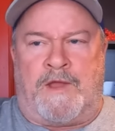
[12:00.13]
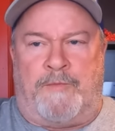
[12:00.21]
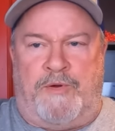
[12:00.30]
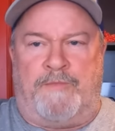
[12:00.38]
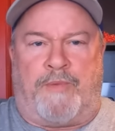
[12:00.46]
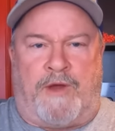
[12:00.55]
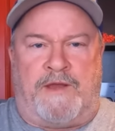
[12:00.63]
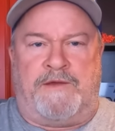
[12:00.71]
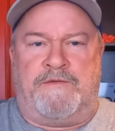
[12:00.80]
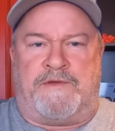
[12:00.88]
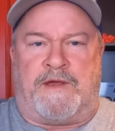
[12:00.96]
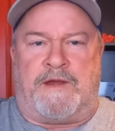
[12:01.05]
I put brand
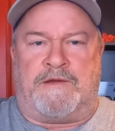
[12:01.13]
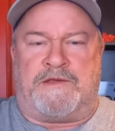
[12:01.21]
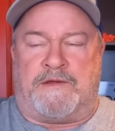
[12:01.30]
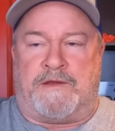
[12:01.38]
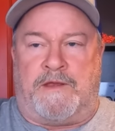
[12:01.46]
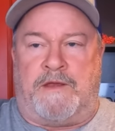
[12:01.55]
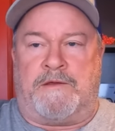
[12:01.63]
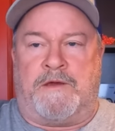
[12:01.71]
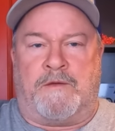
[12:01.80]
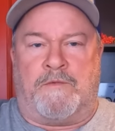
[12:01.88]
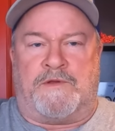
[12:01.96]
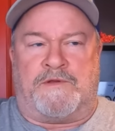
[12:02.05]
new tires on it, and good